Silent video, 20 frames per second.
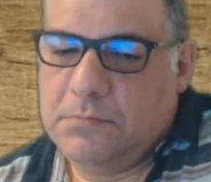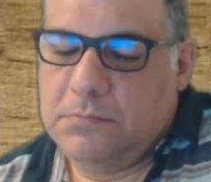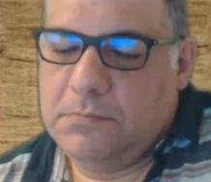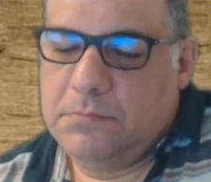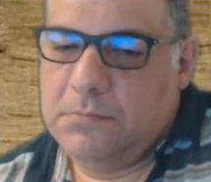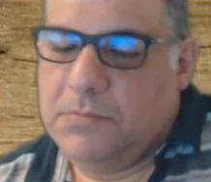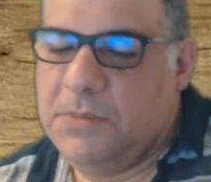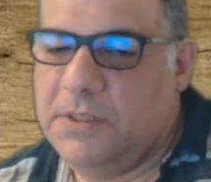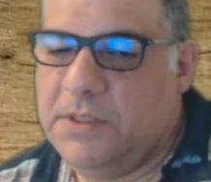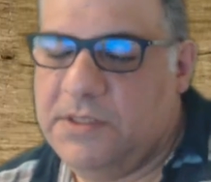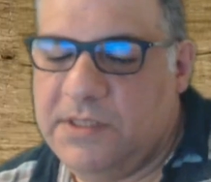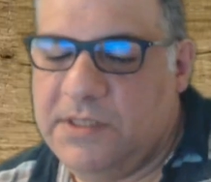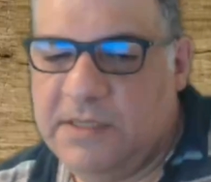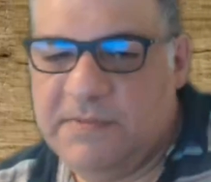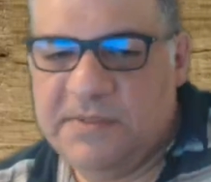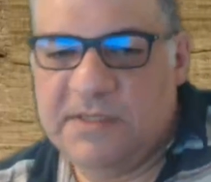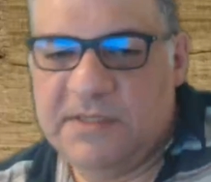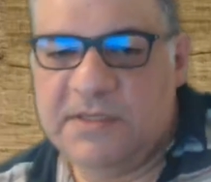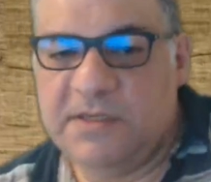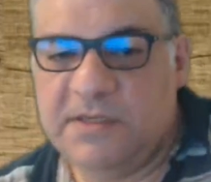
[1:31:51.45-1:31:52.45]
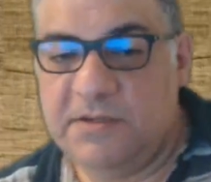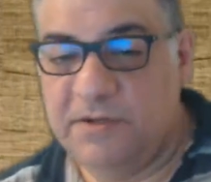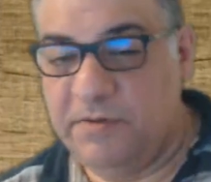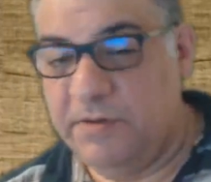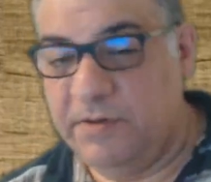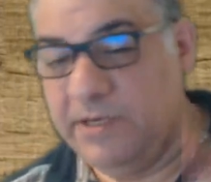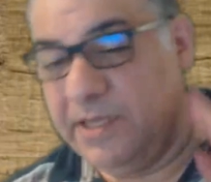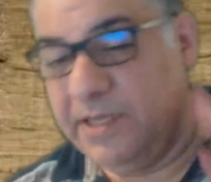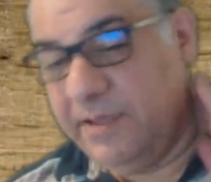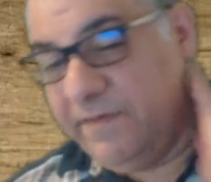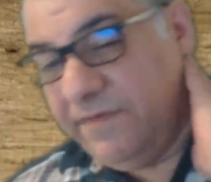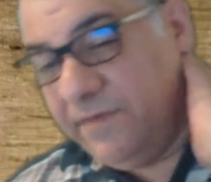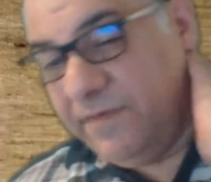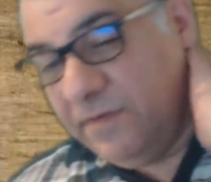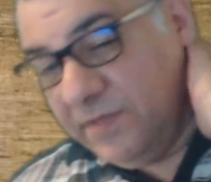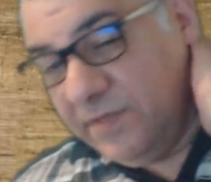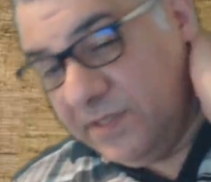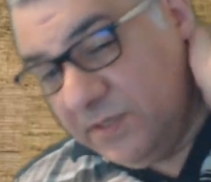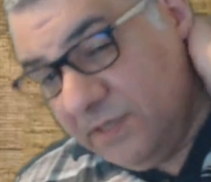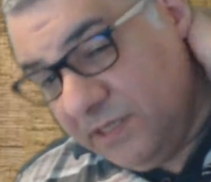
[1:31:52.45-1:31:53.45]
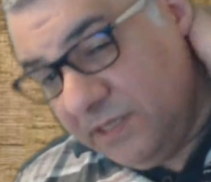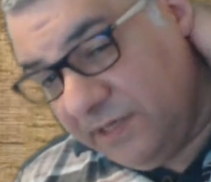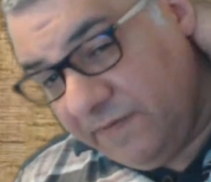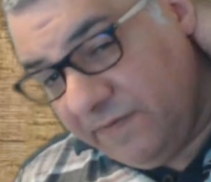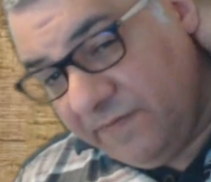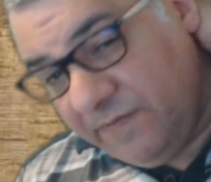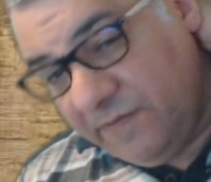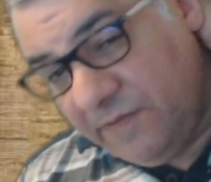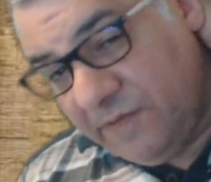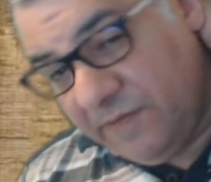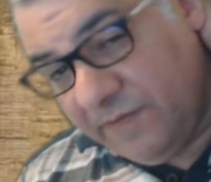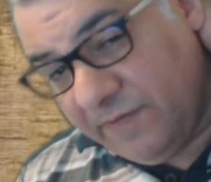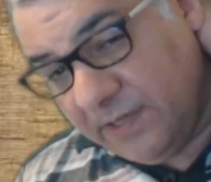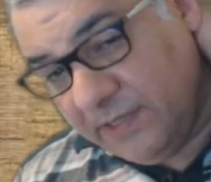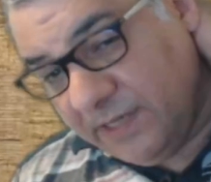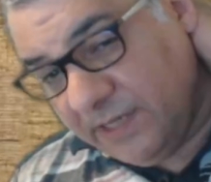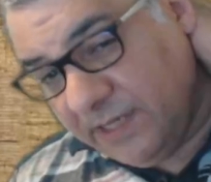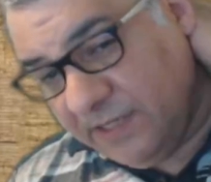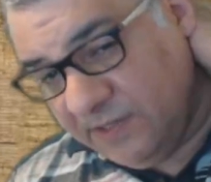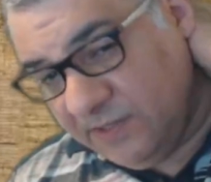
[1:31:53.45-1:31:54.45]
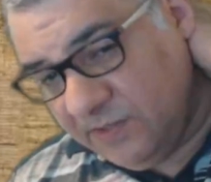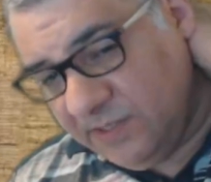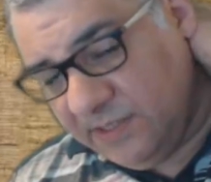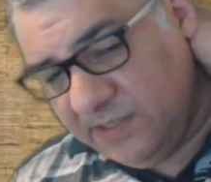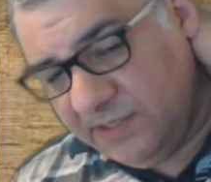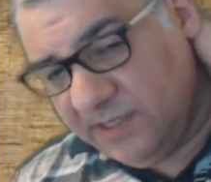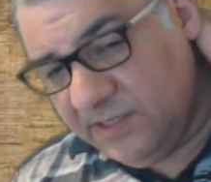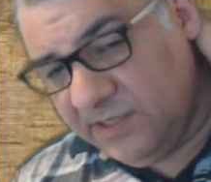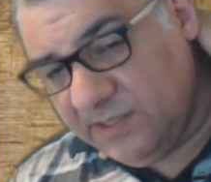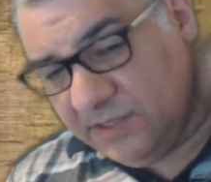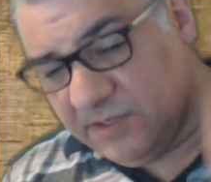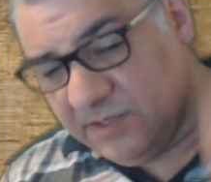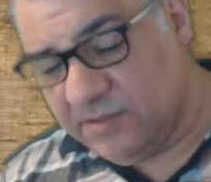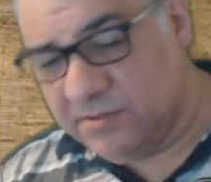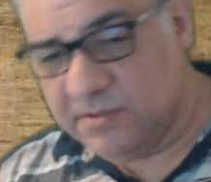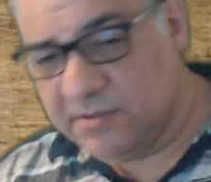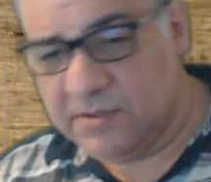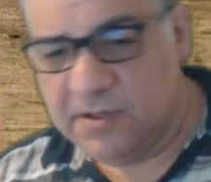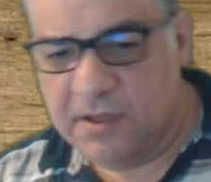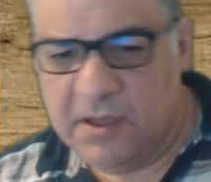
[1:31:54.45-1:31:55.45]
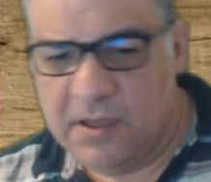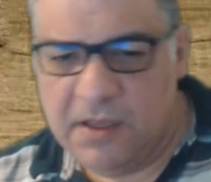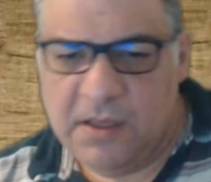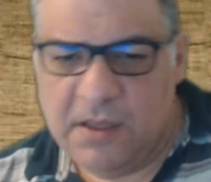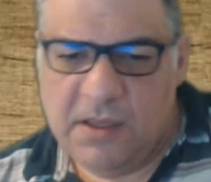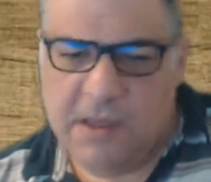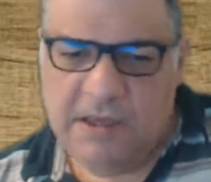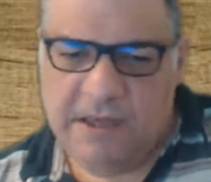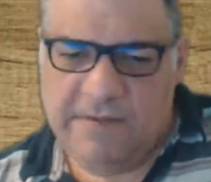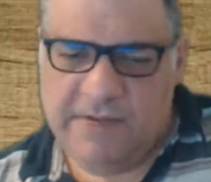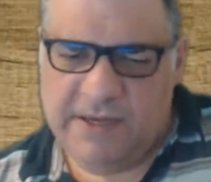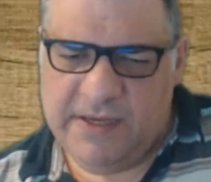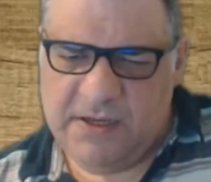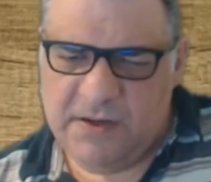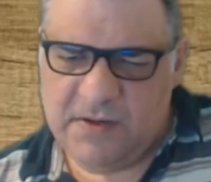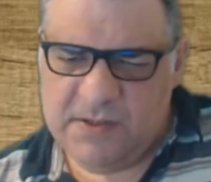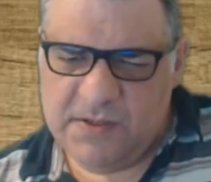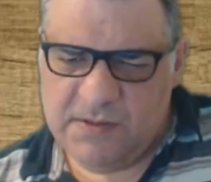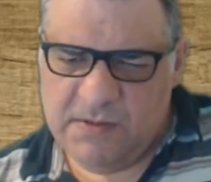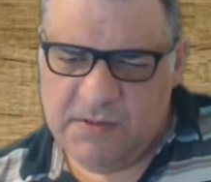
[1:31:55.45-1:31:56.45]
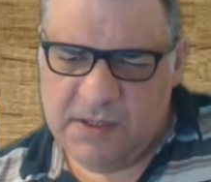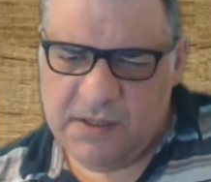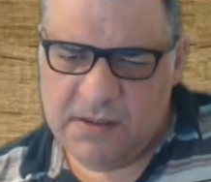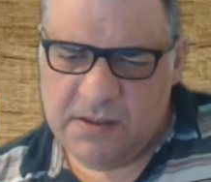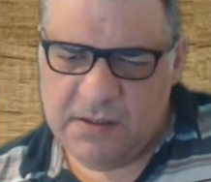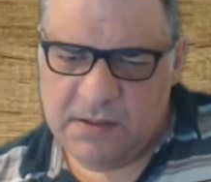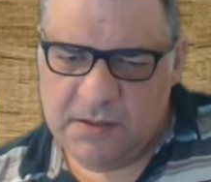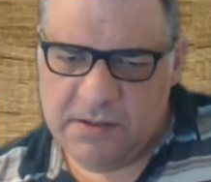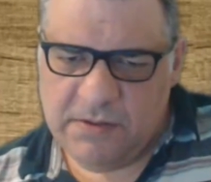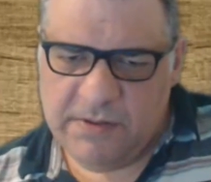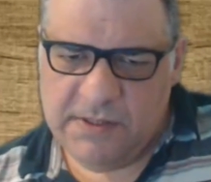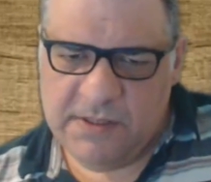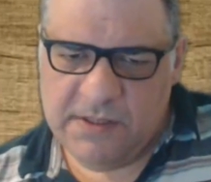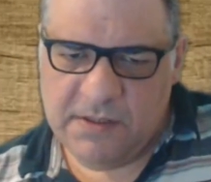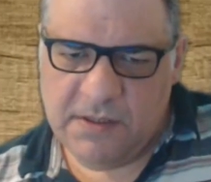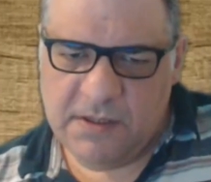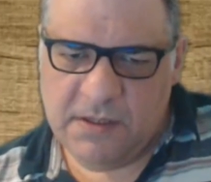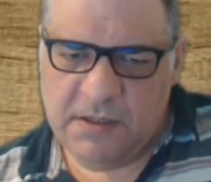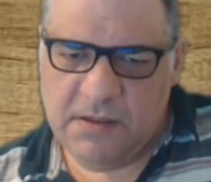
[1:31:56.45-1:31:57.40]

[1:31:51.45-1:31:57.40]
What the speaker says: It seems as though Queen A4 is knight D4. If I take this knight C2, if I castle there, queenside,